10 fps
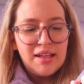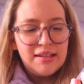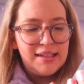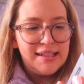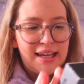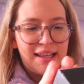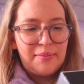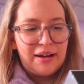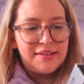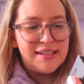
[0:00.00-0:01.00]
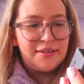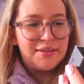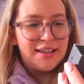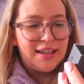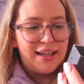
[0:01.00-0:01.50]
I need to get them out and see
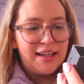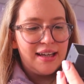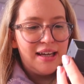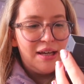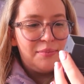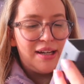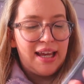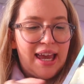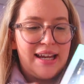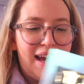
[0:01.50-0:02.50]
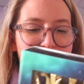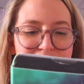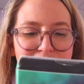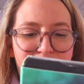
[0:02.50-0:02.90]
what they're like. But again, I,